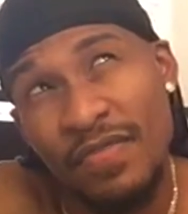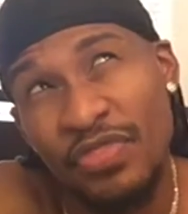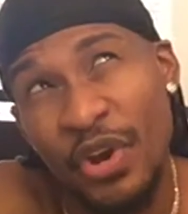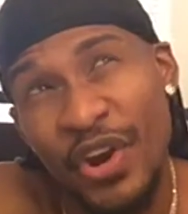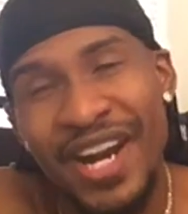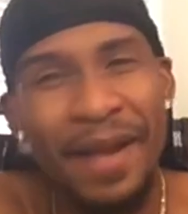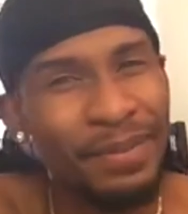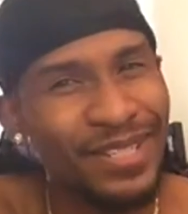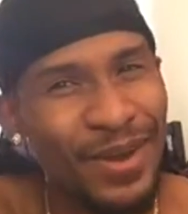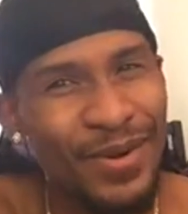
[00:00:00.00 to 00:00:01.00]
third
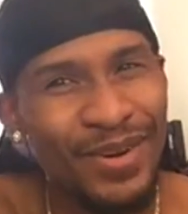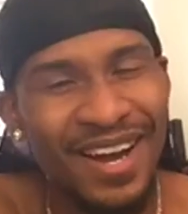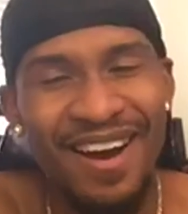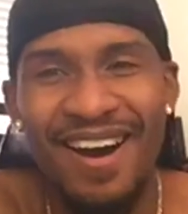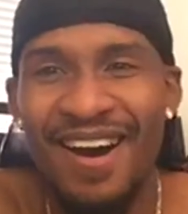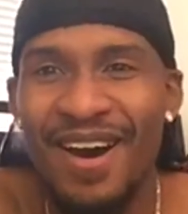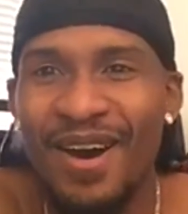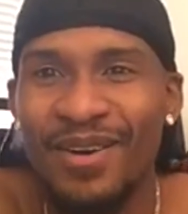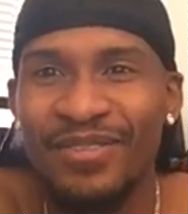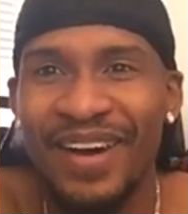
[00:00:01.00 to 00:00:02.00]
episode
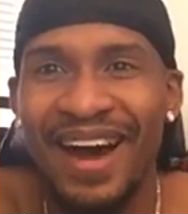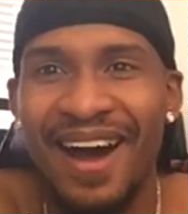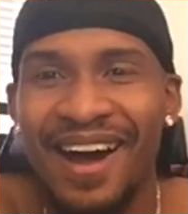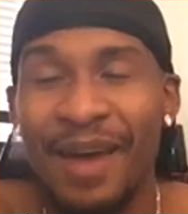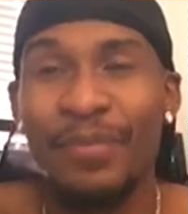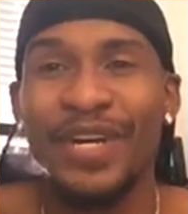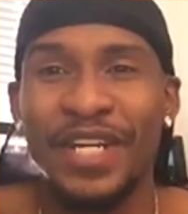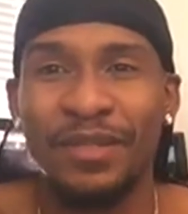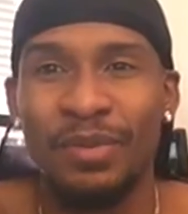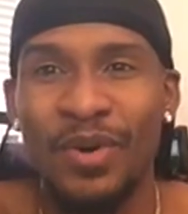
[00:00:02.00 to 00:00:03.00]
of
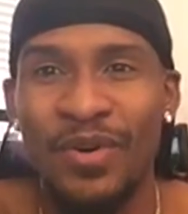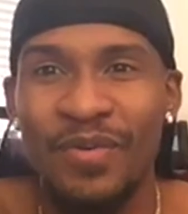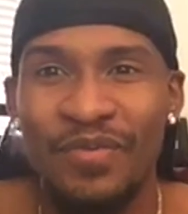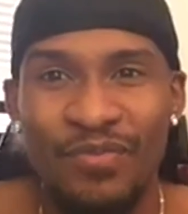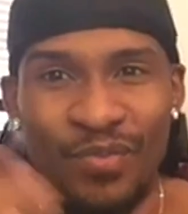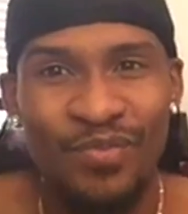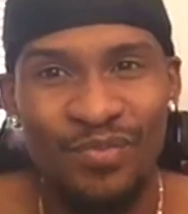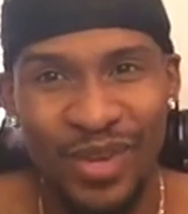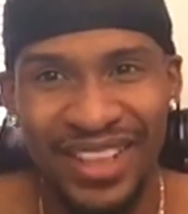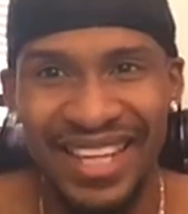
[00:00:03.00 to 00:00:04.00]
Unpredictable
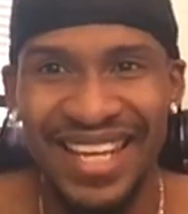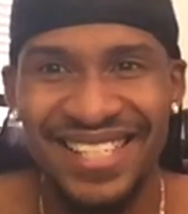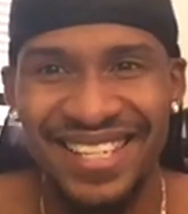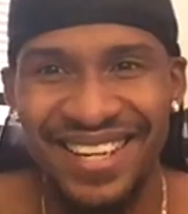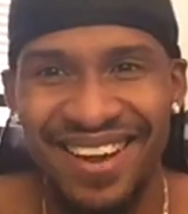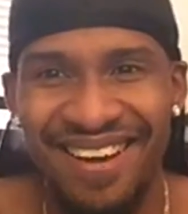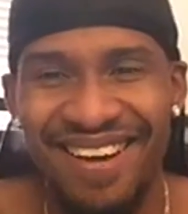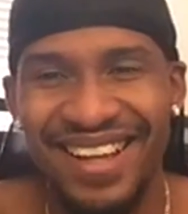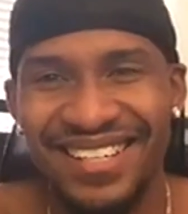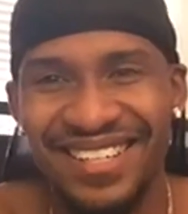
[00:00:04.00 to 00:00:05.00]
with Leslie
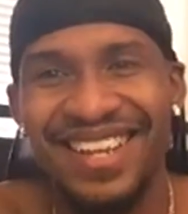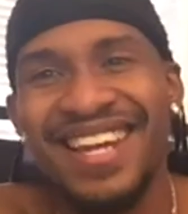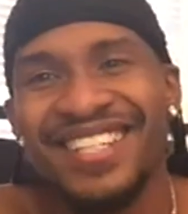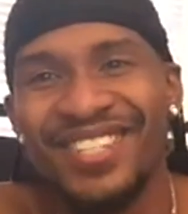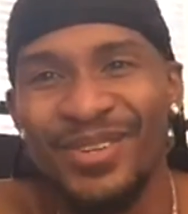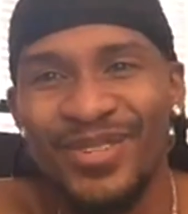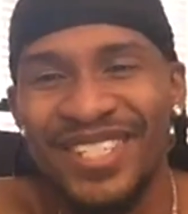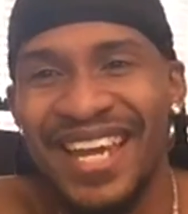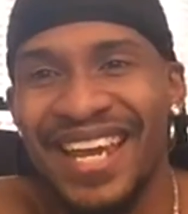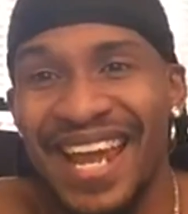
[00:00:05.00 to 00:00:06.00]
on
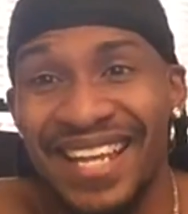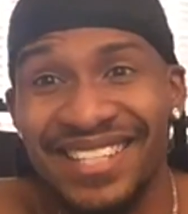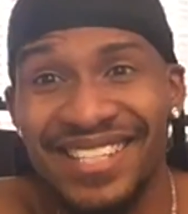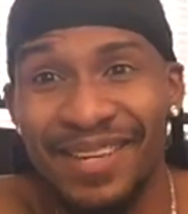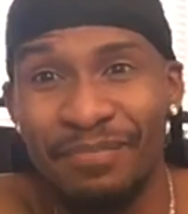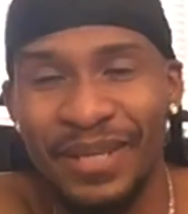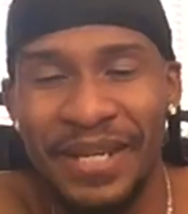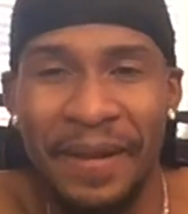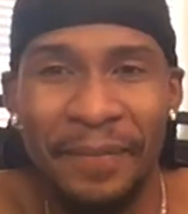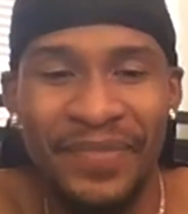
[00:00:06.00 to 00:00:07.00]
Tuesday at 10
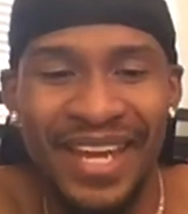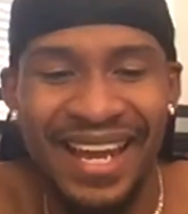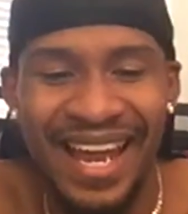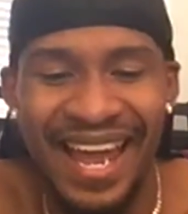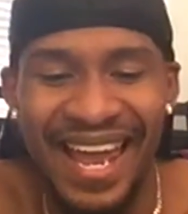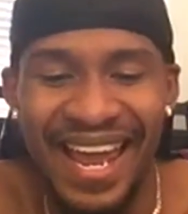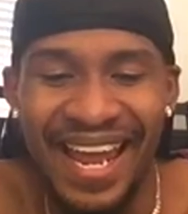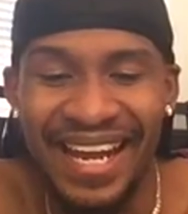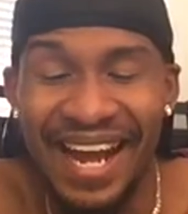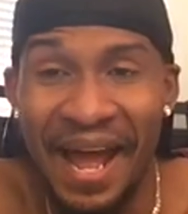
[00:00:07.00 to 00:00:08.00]
p.m.
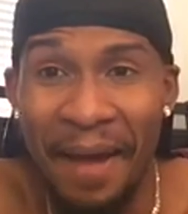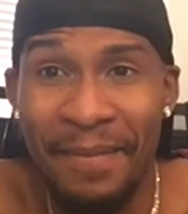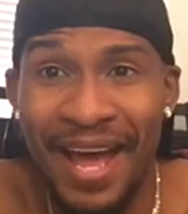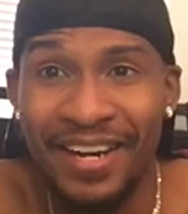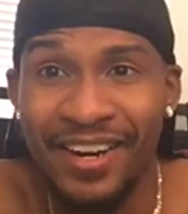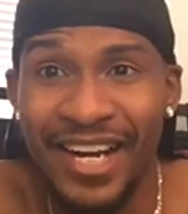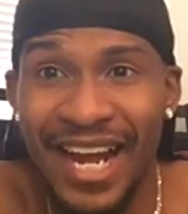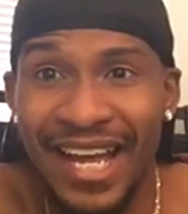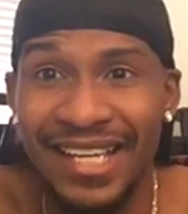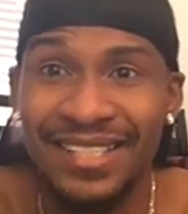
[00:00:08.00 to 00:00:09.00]
And I'm out of here,
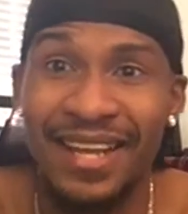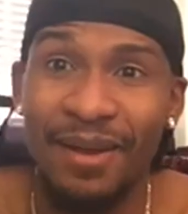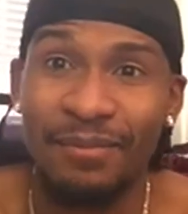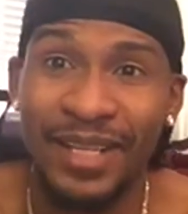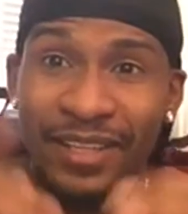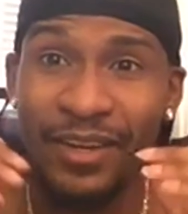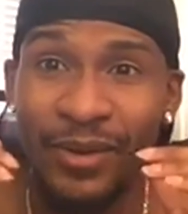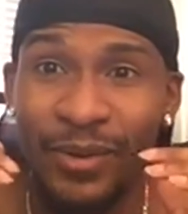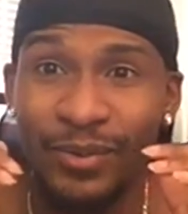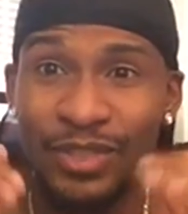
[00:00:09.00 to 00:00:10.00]
guys. I'm about to
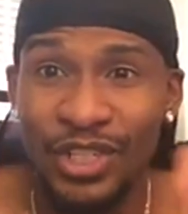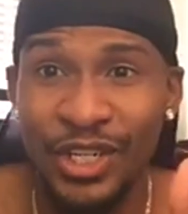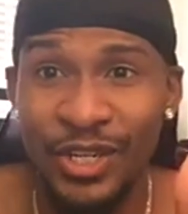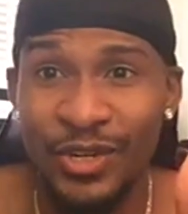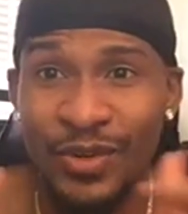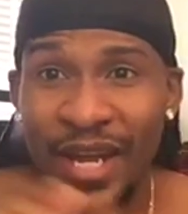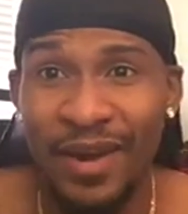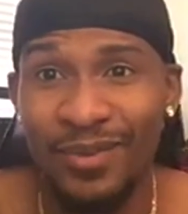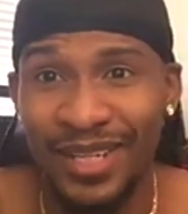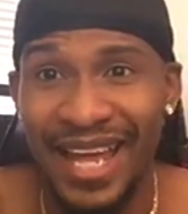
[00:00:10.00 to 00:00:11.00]
go chill
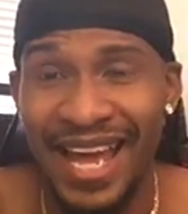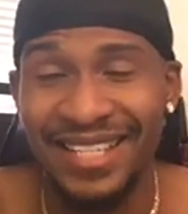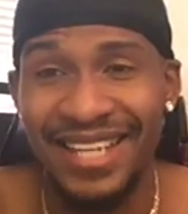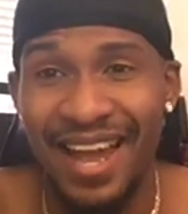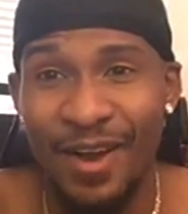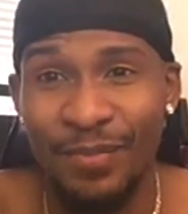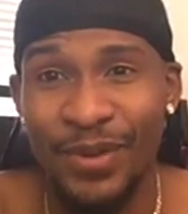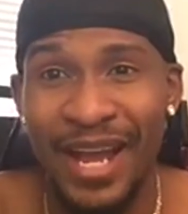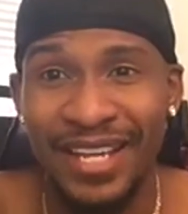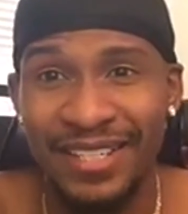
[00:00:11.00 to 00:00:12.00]
and relax. I hope
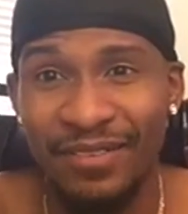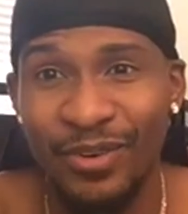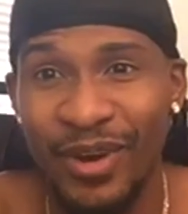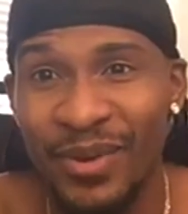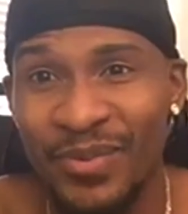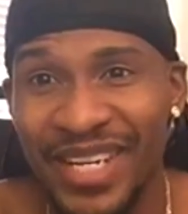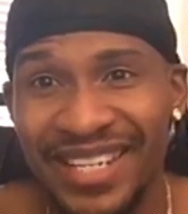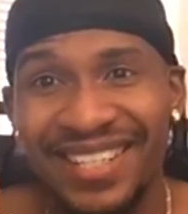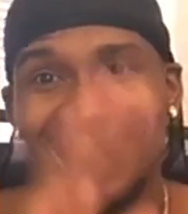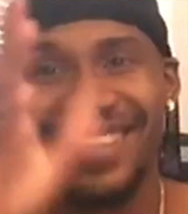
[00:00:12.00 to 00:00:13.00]
you guys have a great
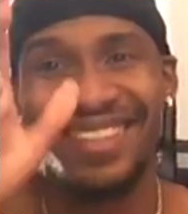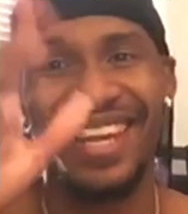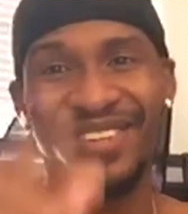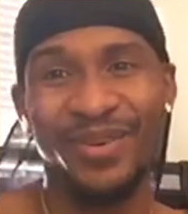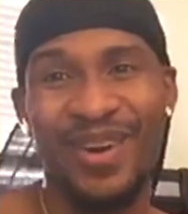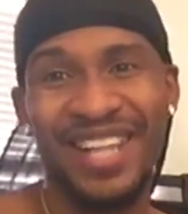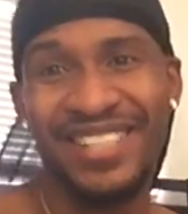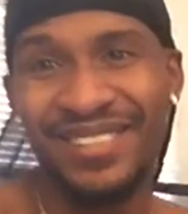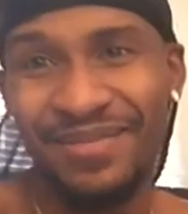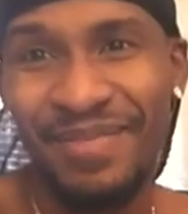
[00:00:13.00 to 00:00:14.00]
week. Thanks for
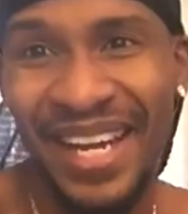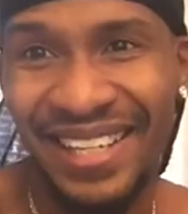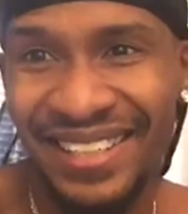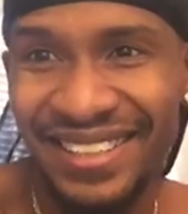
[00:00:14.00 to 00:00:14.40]
watching. Bye.